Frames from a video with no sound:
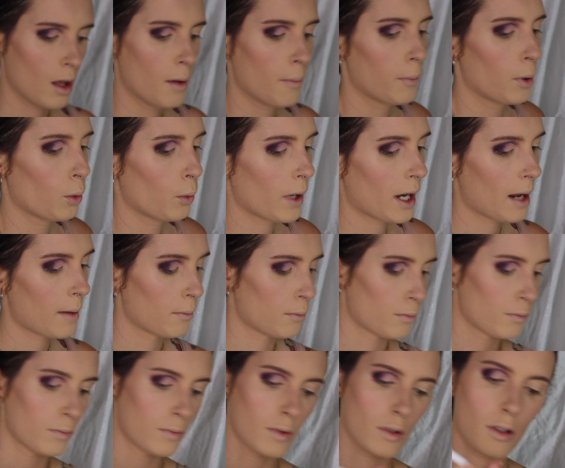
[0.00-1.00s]
But when
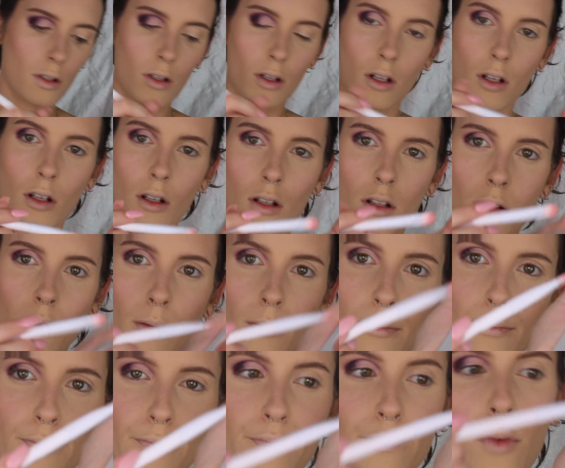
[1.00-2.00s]

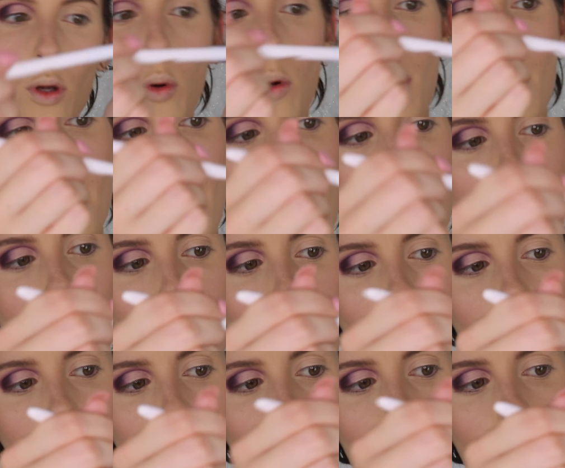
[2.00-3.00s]
I'm
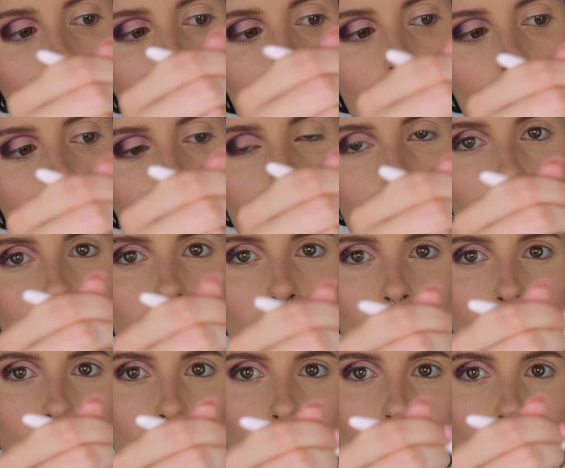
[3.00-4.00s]
actually
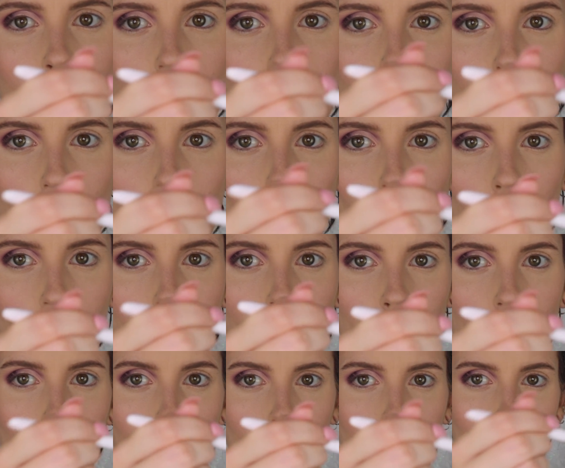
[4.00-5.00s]
going
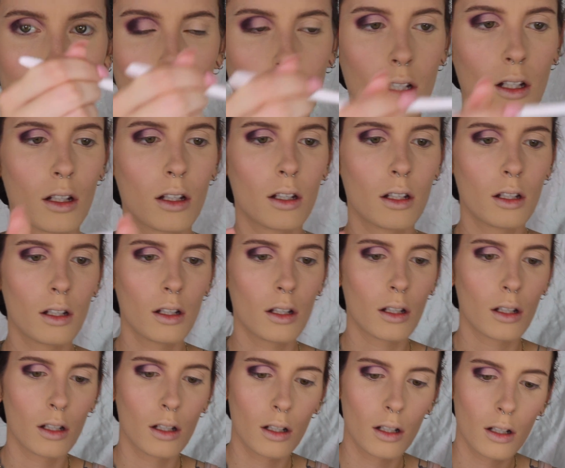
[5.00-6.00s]
in,
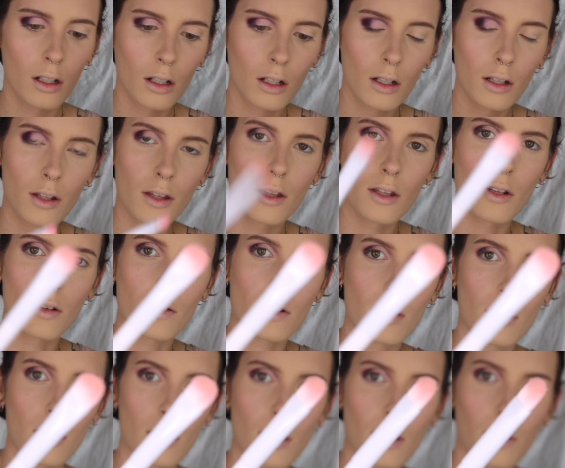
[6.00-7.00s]
there's
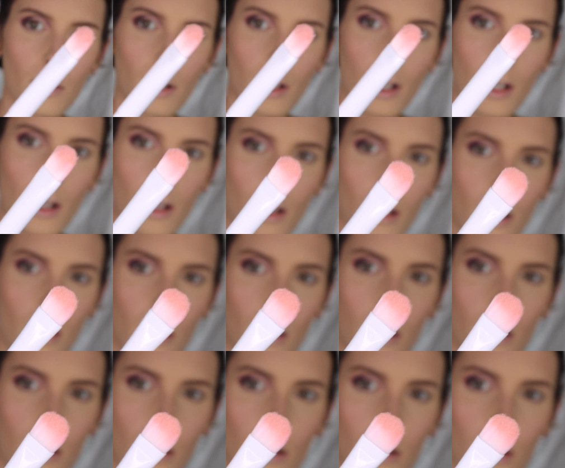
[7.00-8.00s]
literally
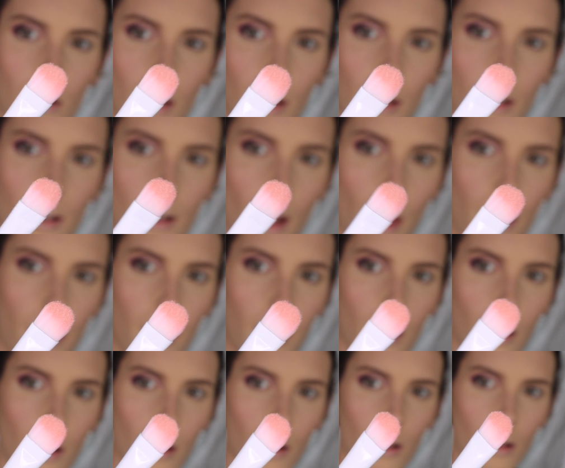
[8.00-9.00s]
like
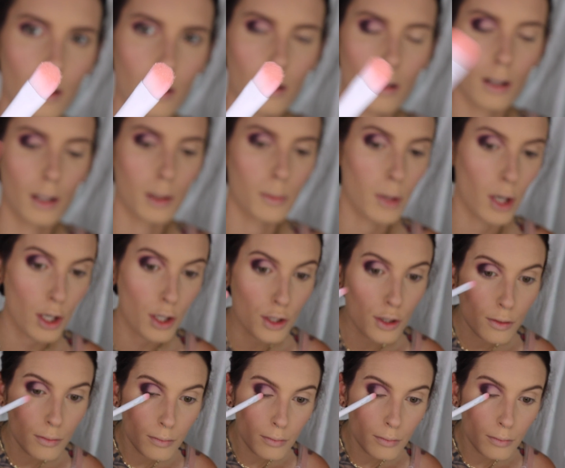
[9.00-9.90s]
nothing on the brush.